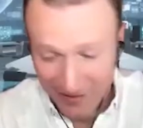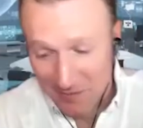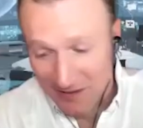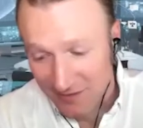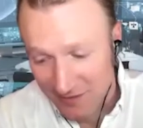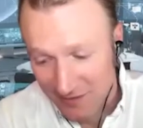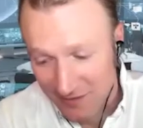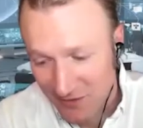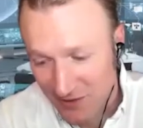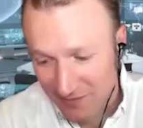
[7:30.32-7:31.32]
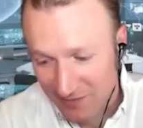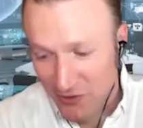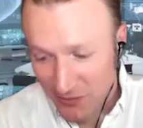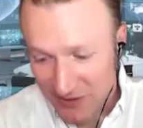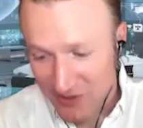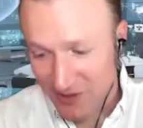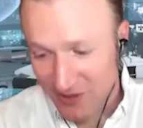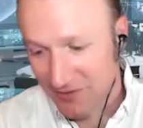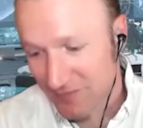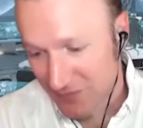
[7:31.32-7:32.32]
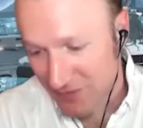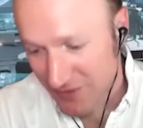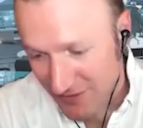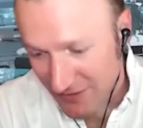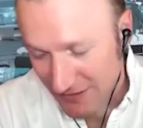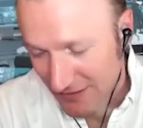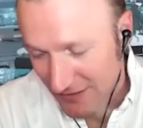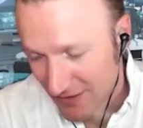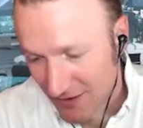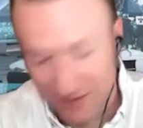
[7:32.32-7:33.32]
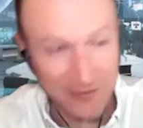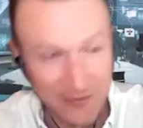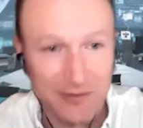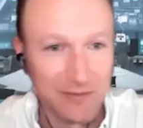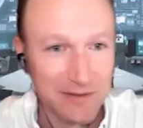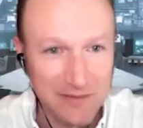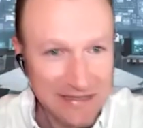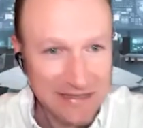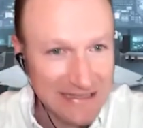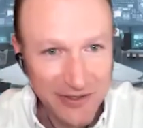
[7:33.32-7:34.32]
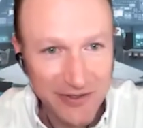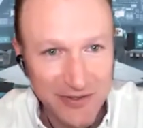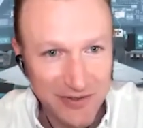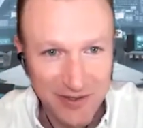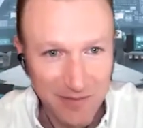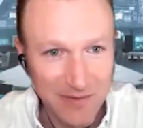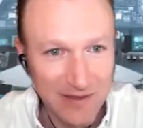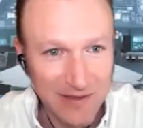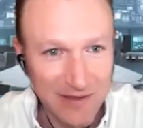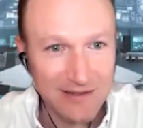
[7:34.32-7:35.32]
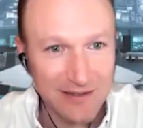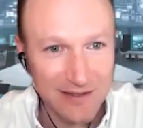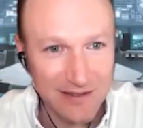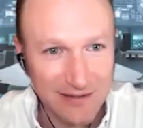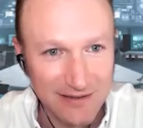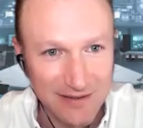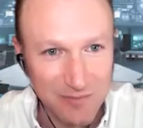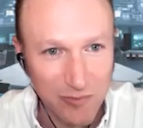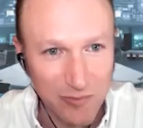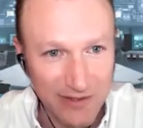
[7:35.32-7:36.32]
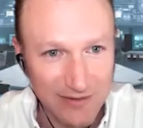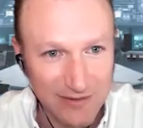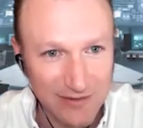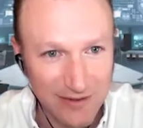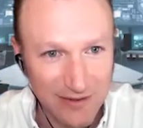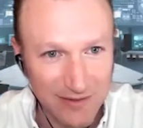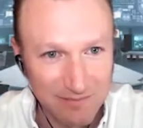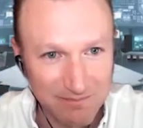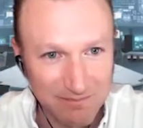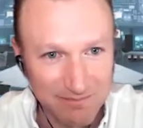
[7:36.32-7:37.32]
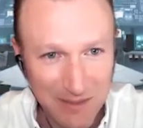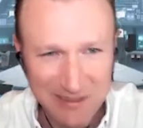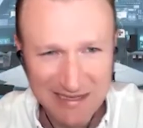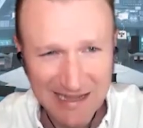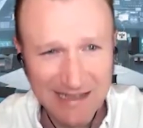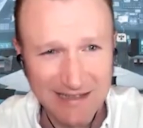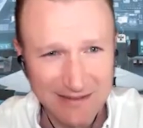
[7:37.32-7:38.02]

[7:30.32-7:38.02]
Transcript: I mean, you and I have known each other for I don't know, 15 years or something uh, at this point. Um, yeah, maybe 10.